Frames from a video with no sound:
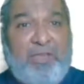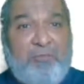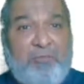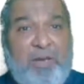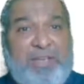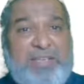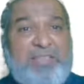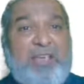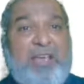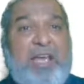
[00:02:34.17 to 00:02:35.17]
One
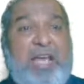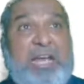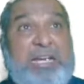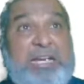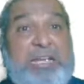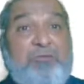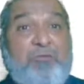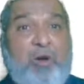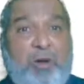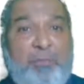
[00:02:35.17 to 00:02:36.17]
is
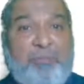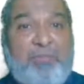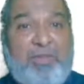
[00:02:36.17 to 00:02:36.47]
antiform,